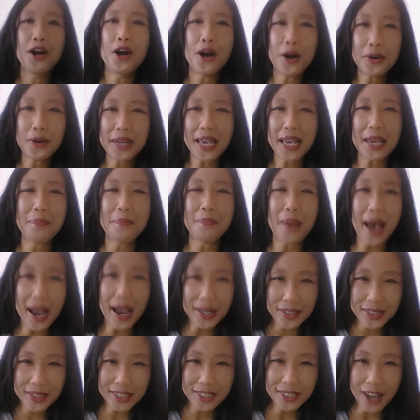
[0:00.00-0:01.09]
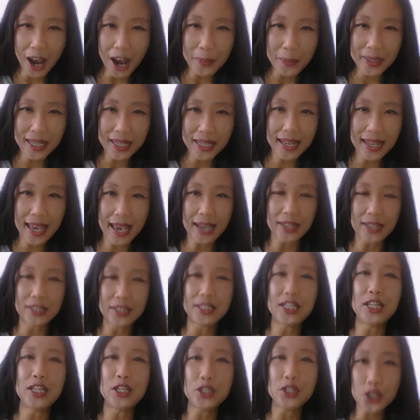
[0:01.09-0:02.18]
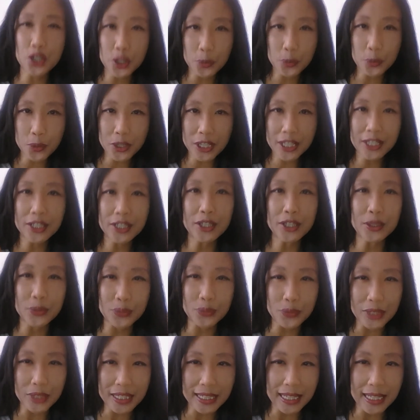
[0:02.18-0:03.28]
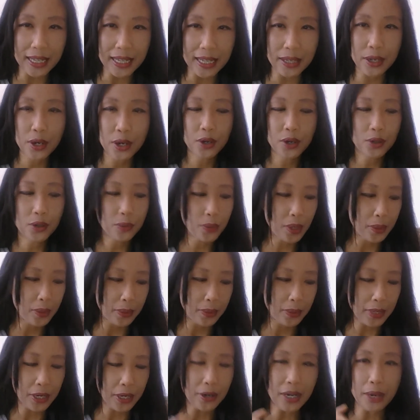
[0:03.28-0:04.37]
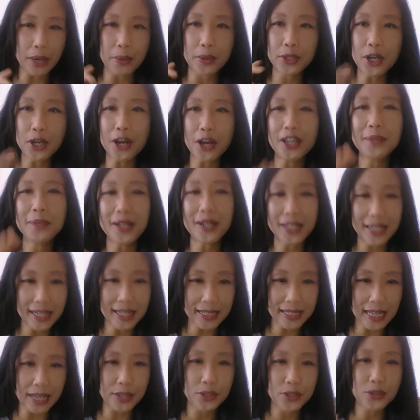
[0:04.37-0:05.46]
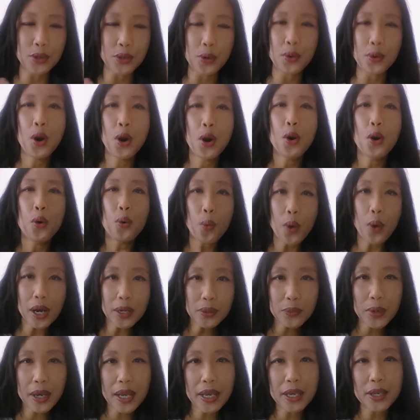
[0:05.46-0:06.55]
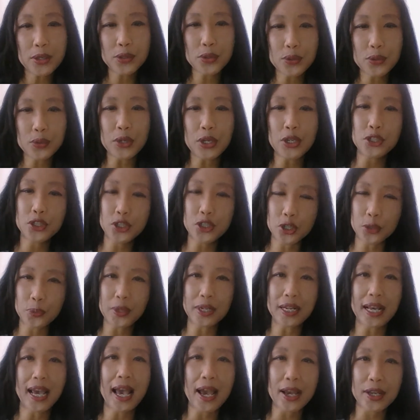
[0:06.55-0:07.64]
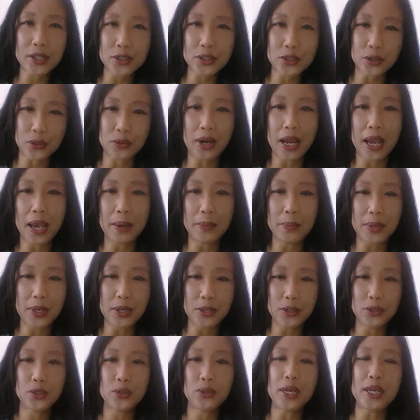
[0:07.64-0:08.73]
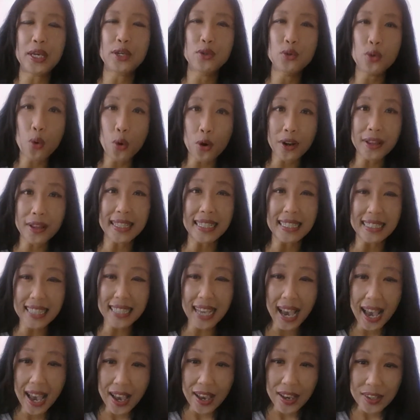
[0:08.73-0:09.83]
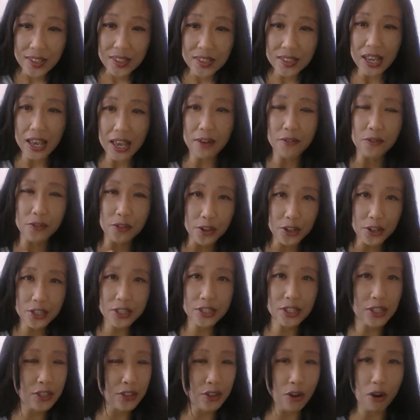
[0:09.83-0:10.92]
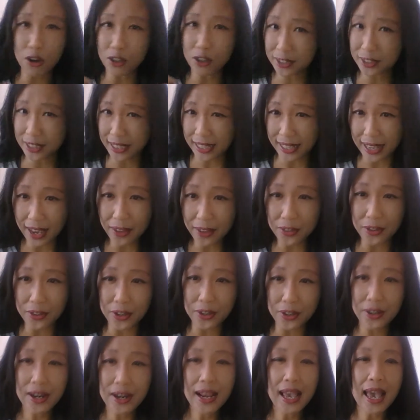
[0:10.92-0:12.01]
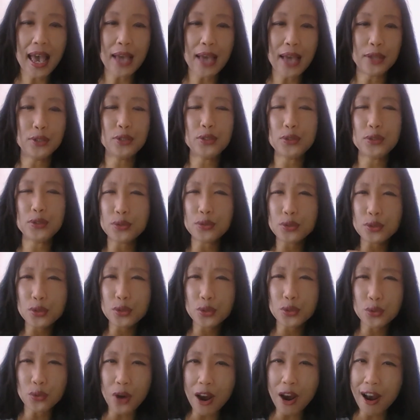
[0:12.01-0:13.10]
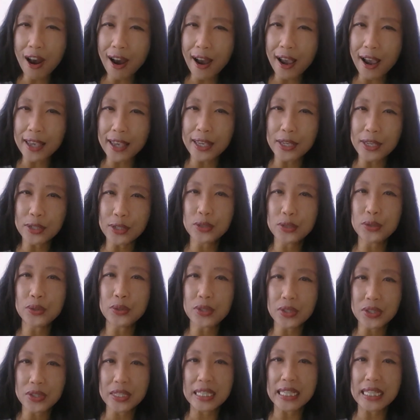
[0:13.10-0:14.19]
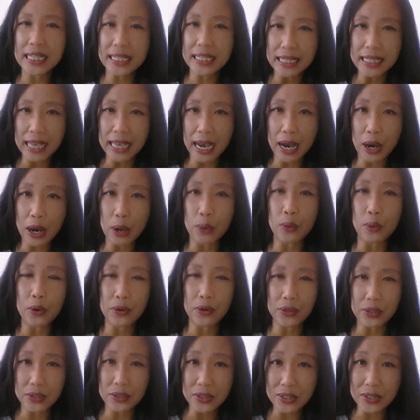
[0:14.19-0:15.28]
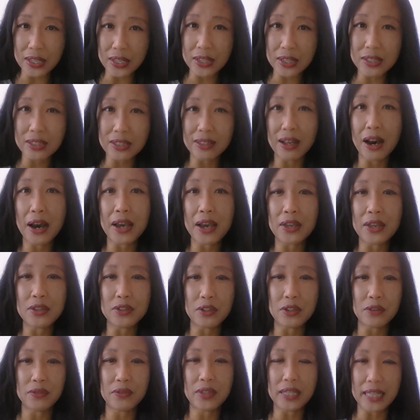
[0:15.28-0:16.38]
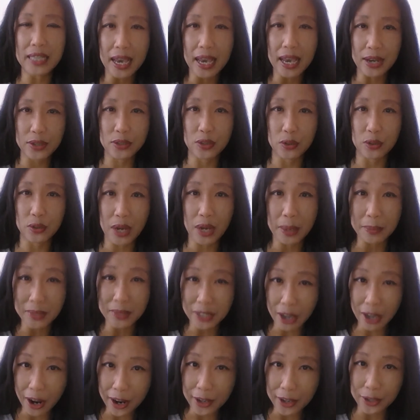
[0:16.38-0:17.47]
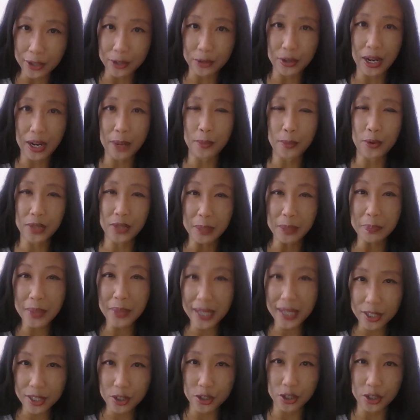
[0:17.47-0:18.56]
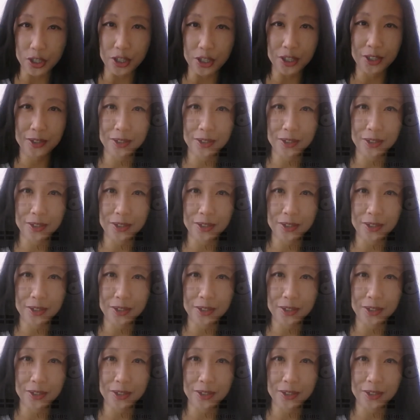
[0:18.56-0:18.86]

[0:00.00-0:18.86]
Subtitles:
Okay, back to the topic at hand, interpreting a reading. Where were we? Okay, we were talking about yin and yang. So one way you interpret a hexagram is to ignore the text and verses altogether and to scry into the six yao or the six lines of the hexagram diagram or the picture.